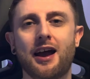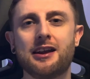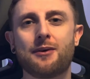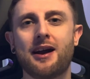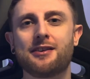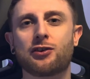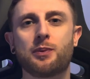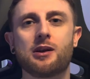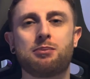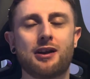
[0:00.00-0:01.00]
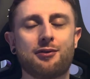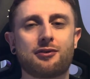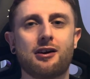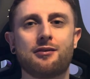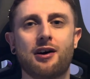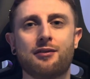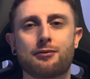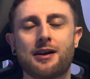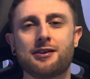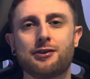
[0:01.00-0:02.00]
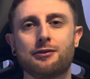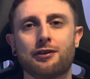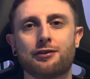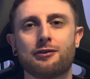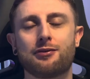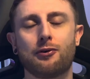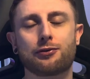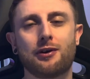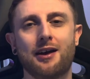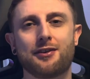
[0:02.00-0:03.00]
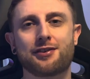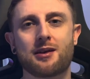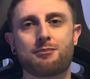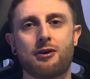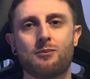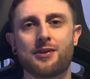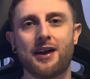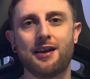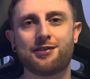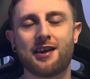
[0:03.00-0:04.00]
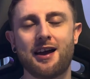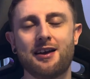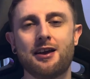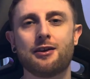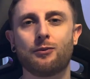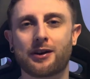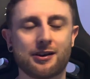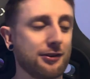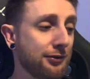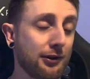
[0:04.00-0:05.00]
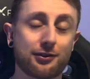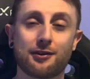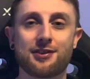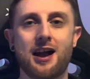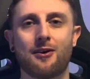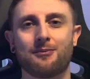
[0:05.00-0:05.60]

Anyway, there's been a plethora of other Reddit users who have also had the same problem with the headset. We're going to discuss those now.